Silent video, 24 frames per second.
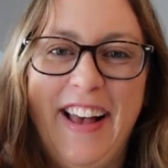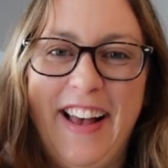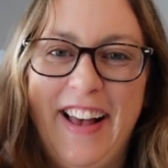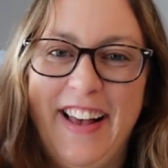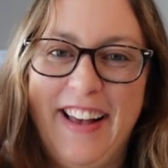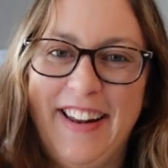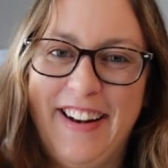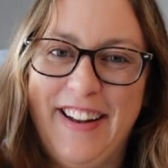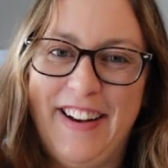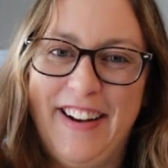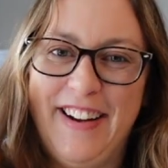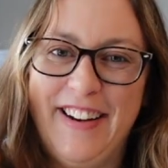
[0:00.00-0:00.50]

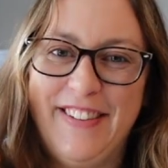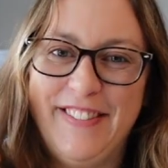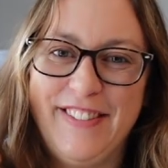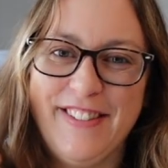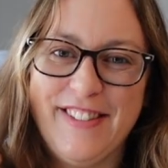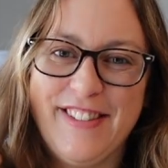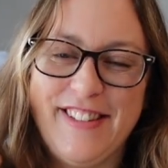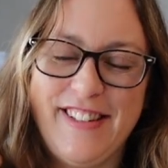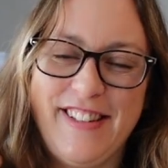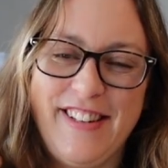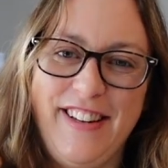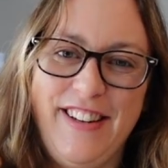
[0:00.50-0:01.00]
and I will
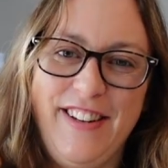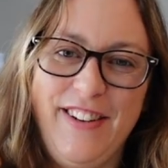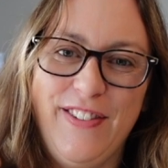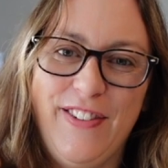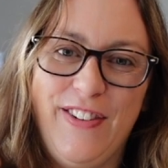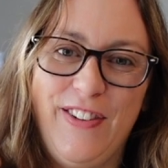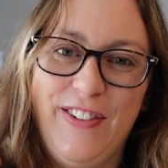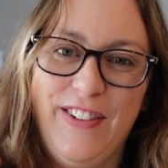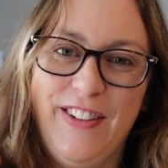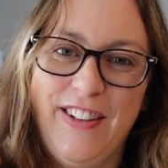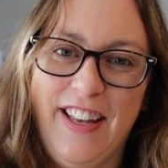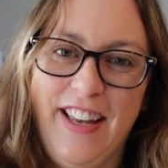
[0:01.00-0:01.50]
see you
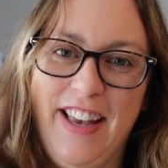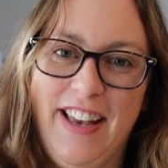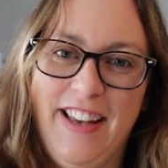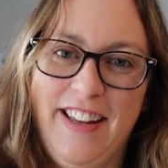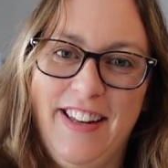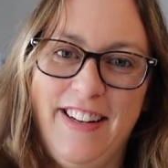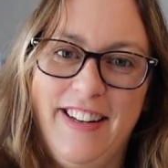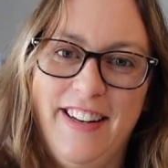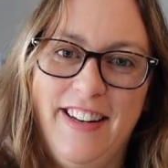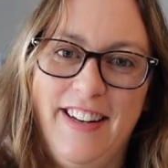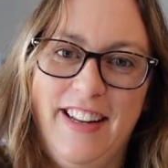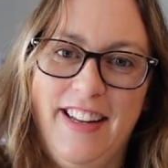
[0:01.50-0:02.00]
all
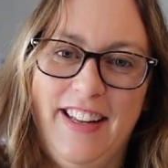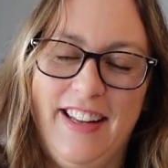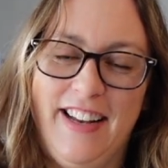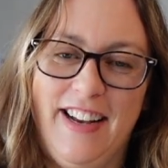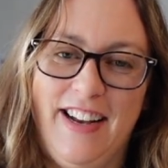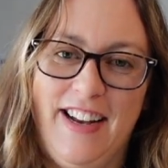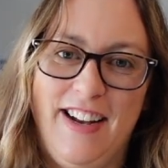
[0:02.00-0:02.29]
again